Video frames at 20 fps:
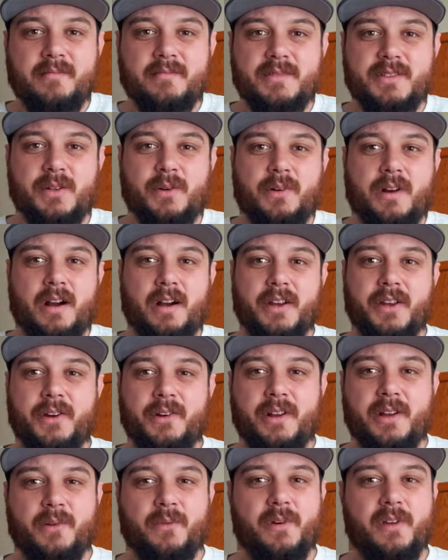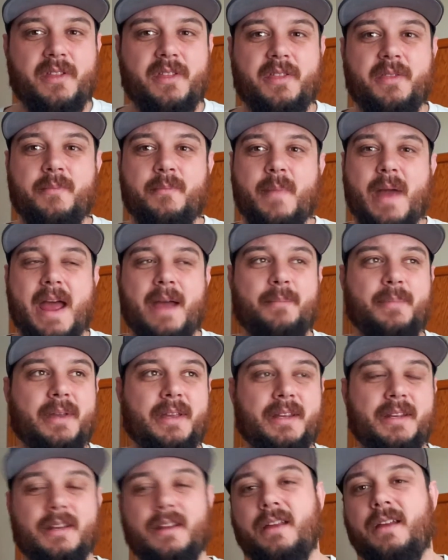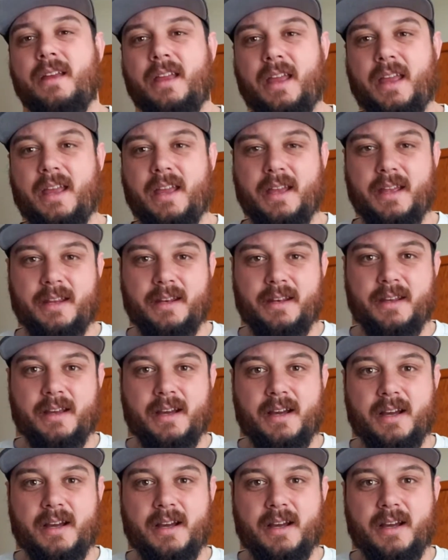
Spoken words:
sonar unit with mapping and